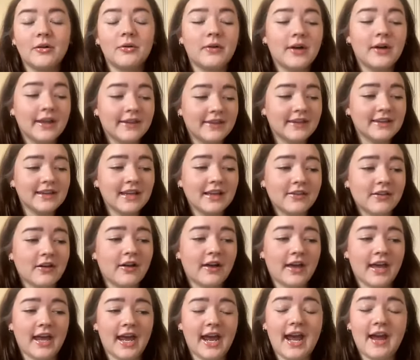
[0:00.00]
Well, I think that's
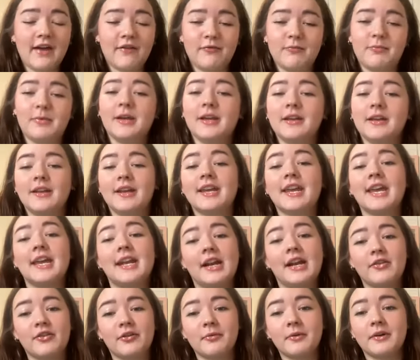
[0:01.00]
all I have. But again,
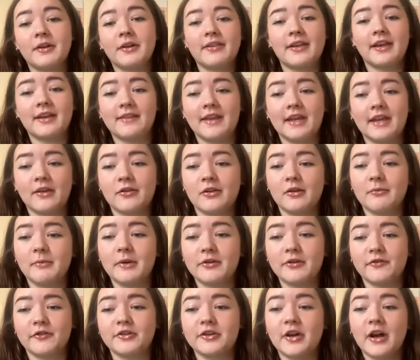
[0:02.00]
I just want to say thanks so
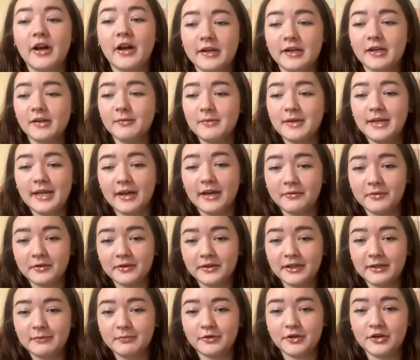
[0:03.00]
much for talking to me. I
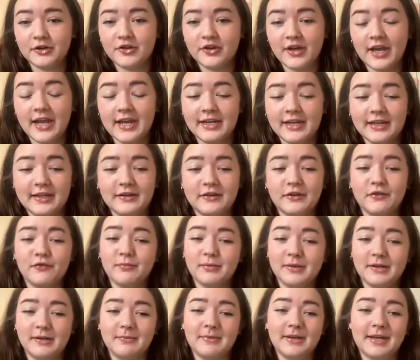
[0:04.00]
really appreciate it. You've
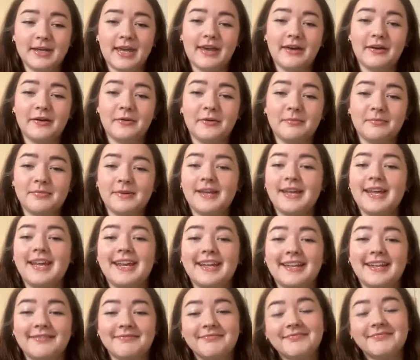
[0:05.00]
been a big help.
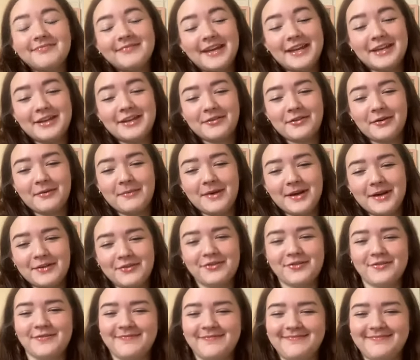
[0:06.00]
And thank you so
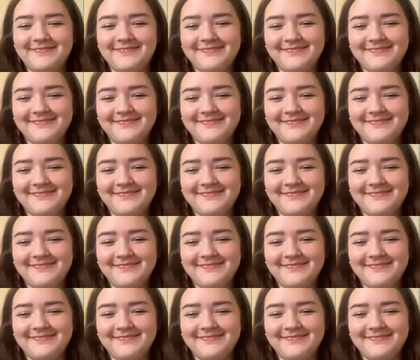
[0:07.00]
much.